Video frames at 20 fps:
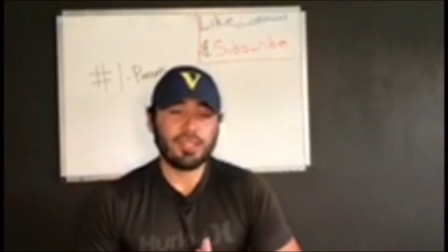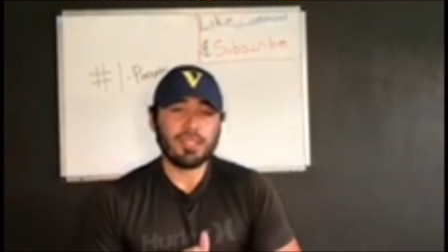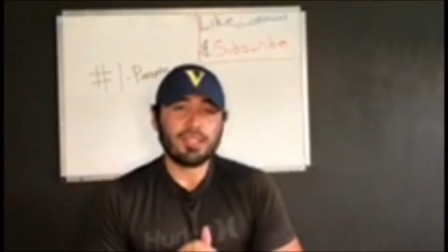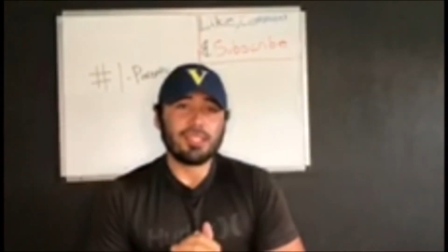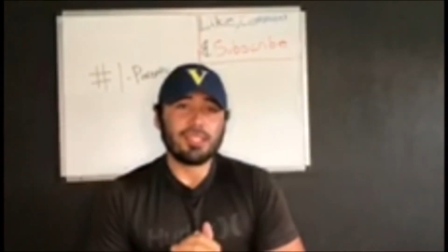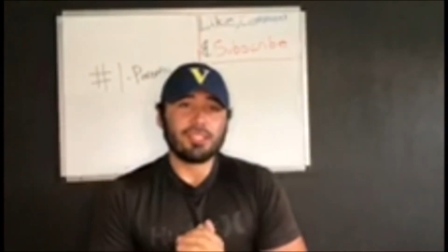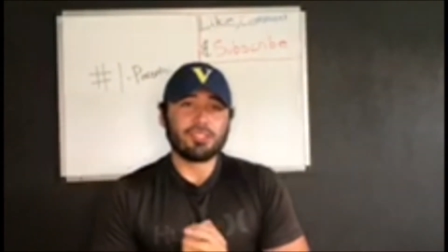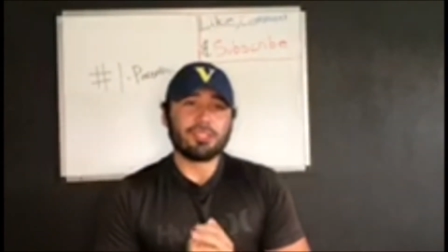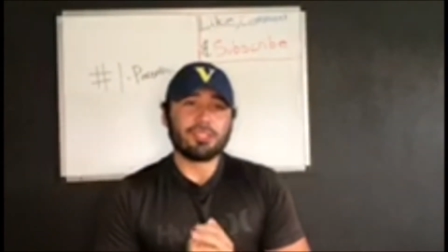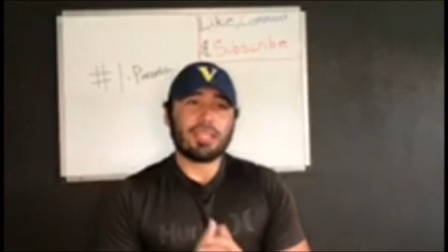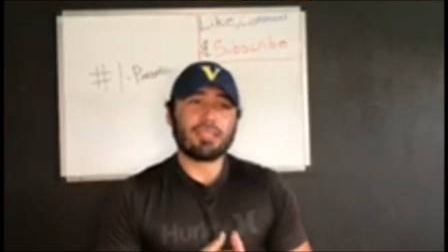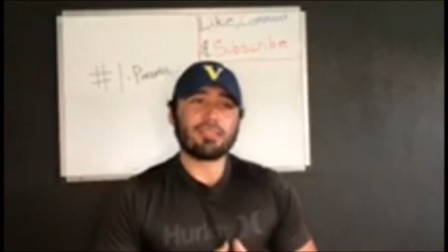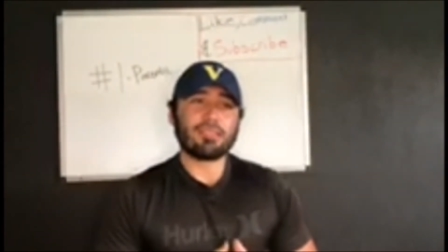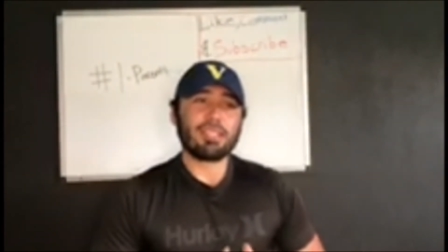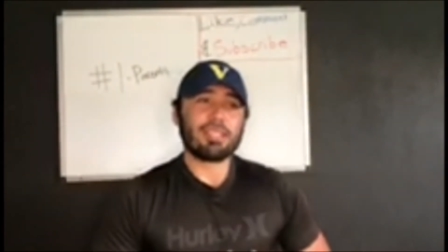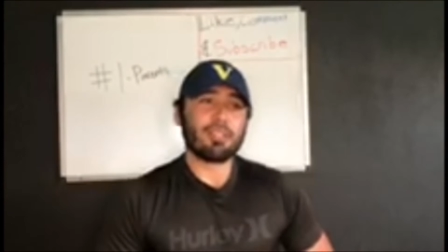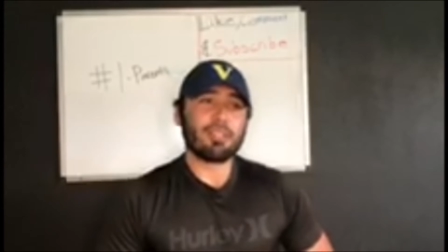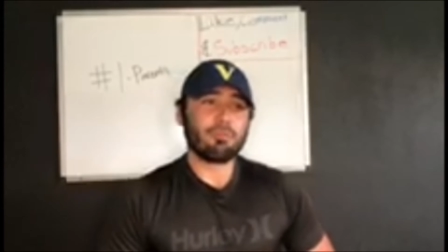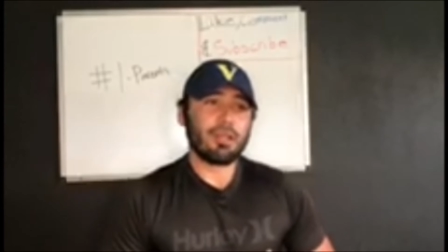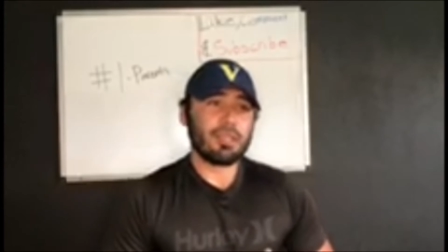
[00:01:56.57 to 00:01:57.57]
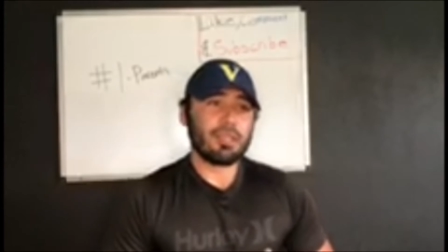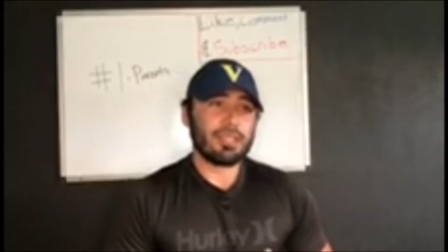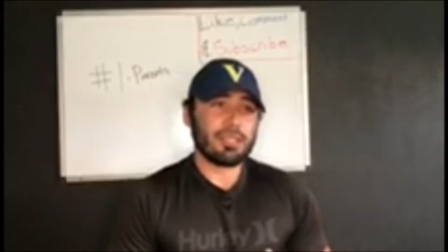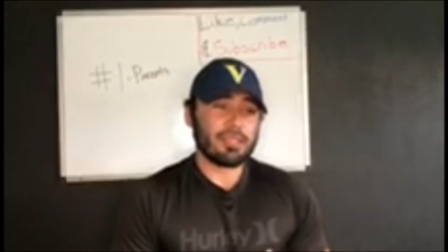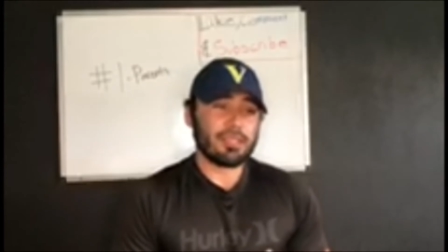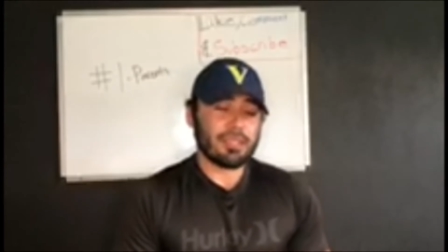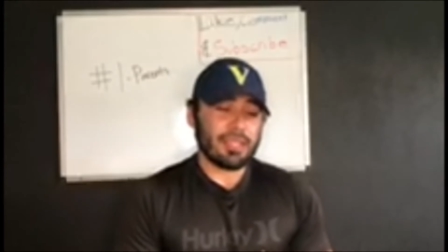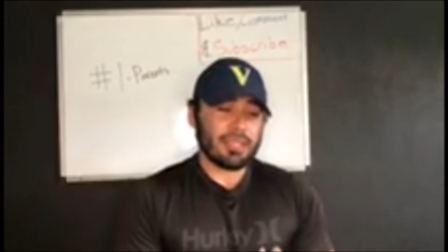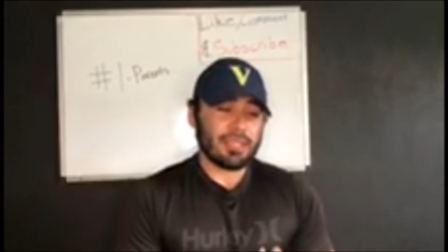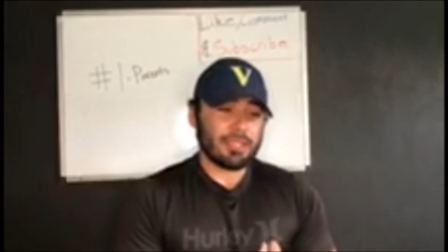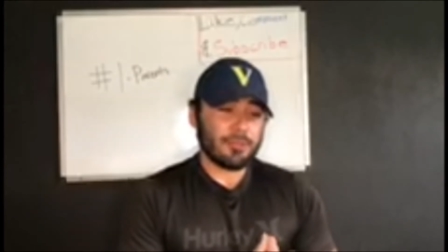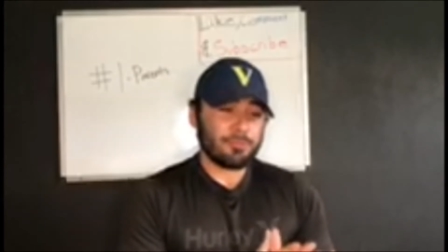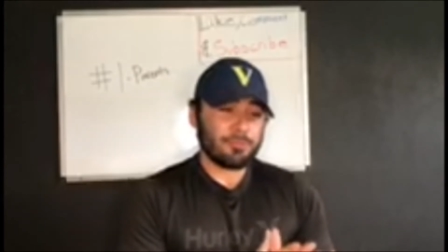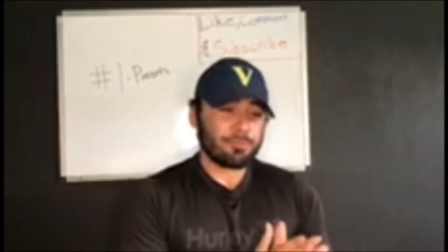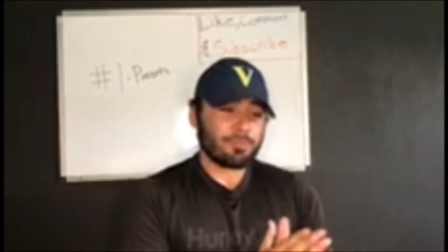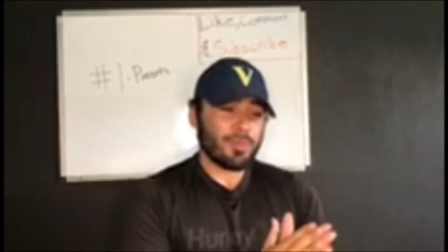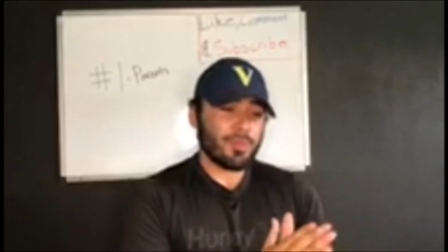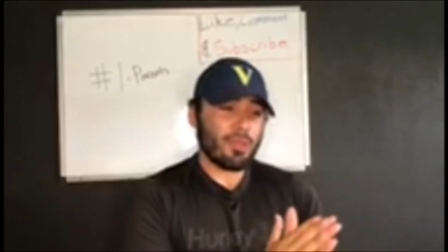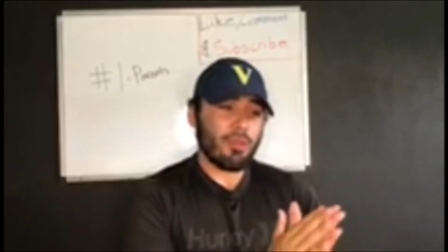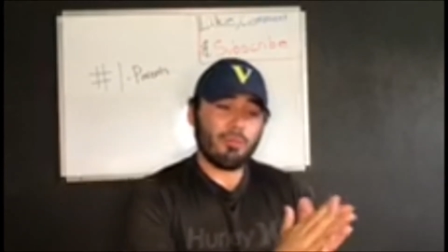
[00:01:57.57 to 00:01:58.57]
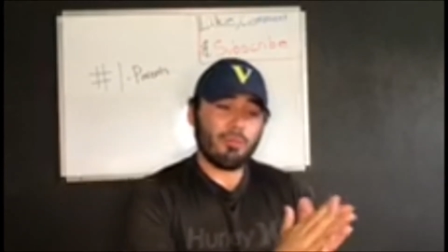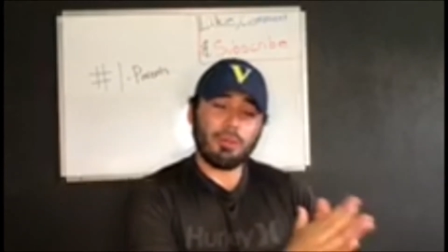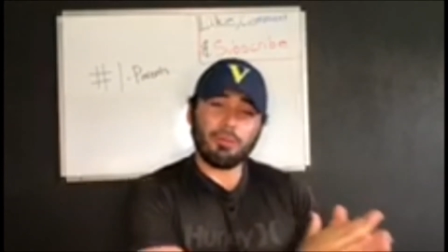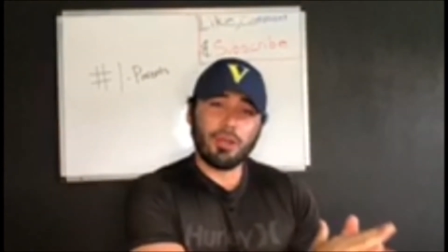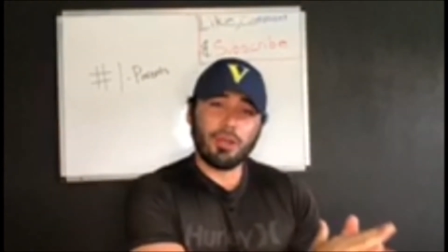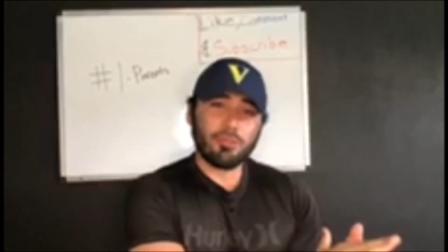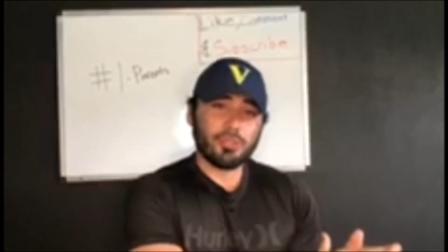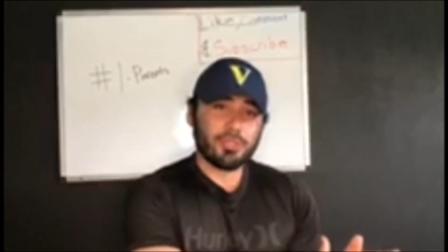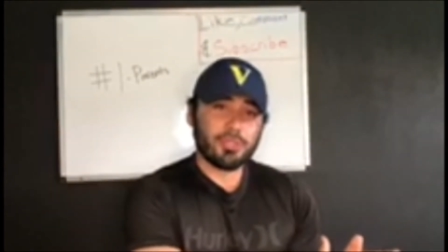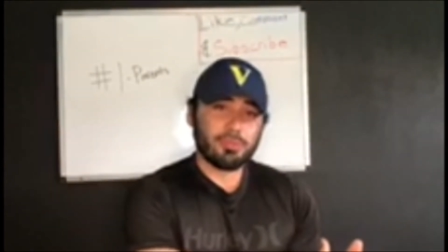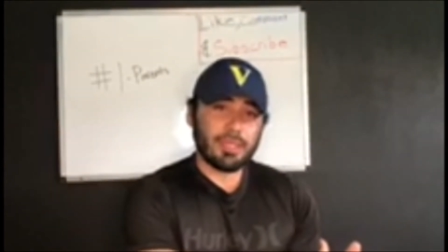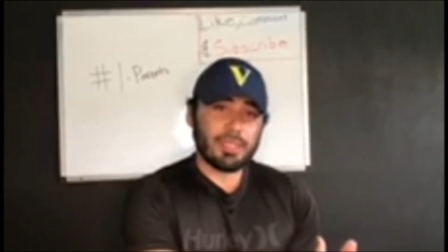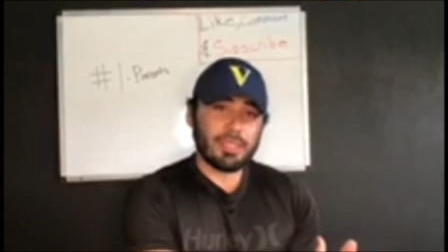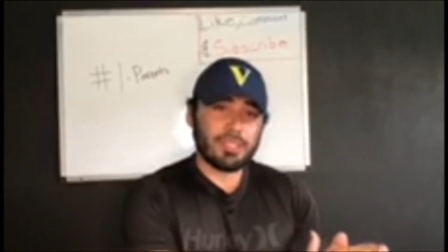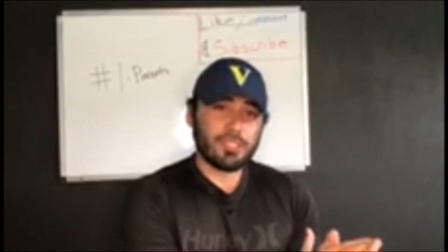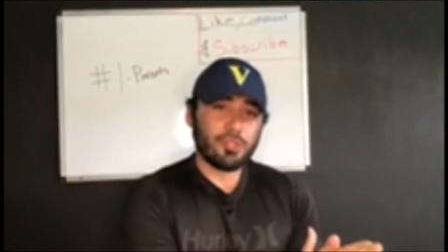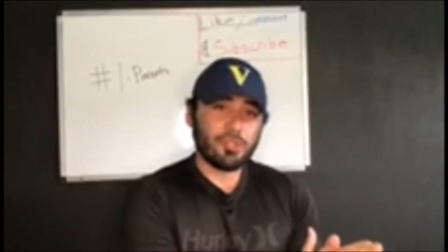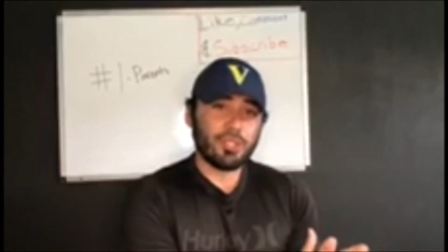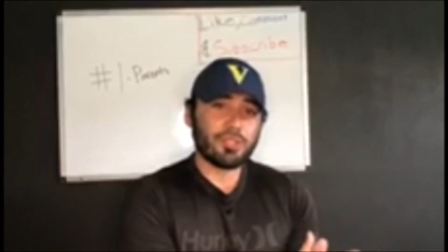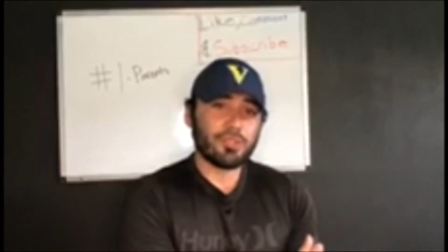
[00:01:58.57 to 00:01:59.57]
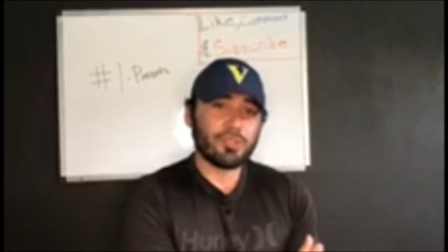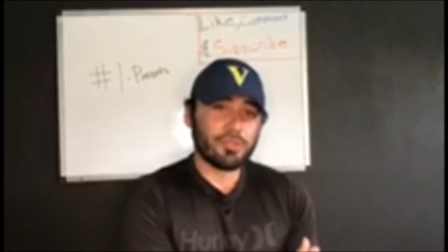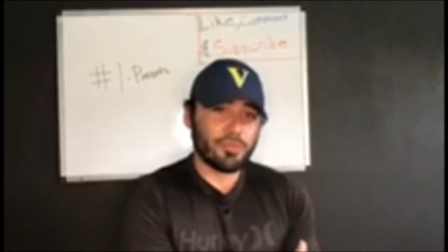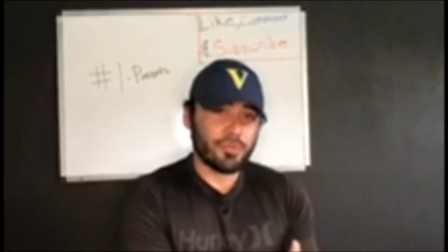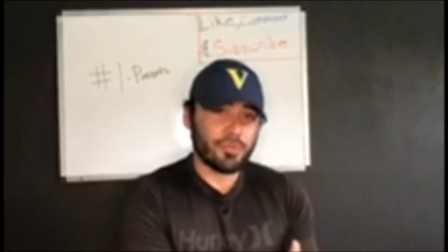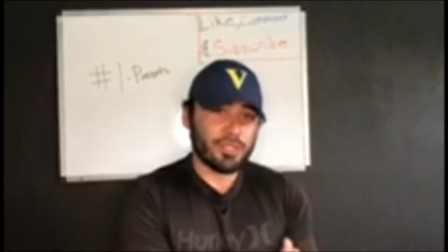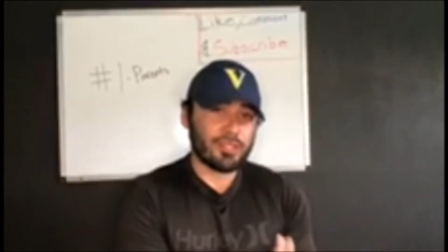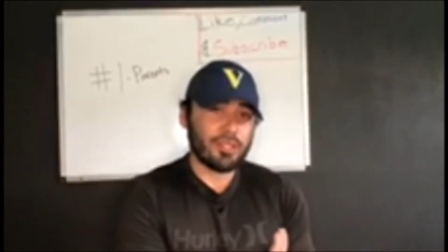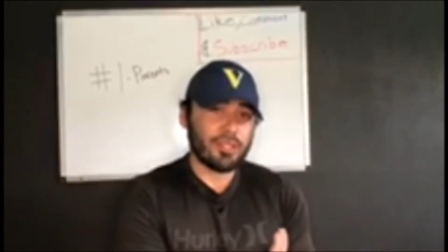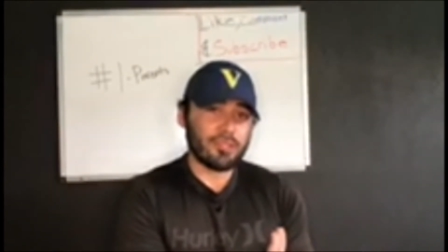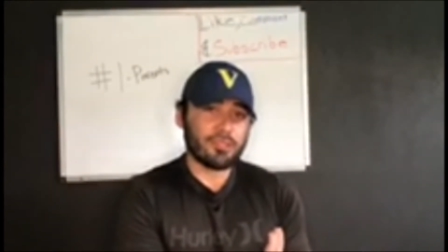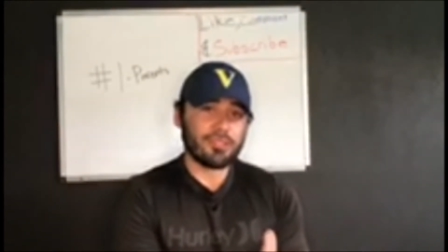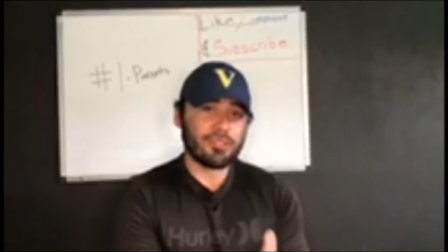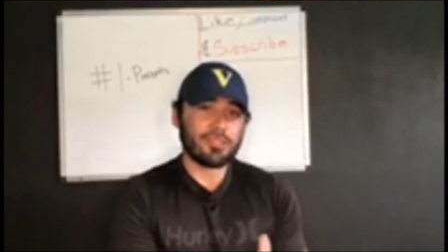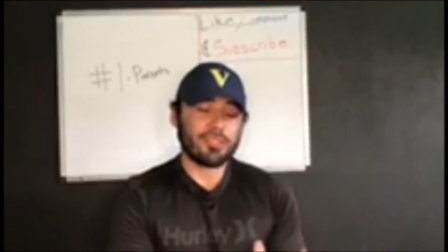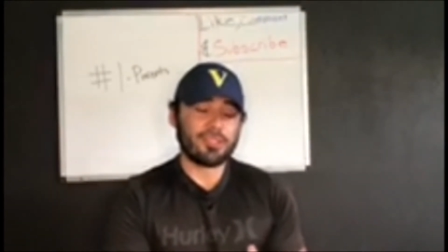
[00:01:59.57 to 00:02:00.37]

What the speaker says: So now thinking about it, my mom would spend $240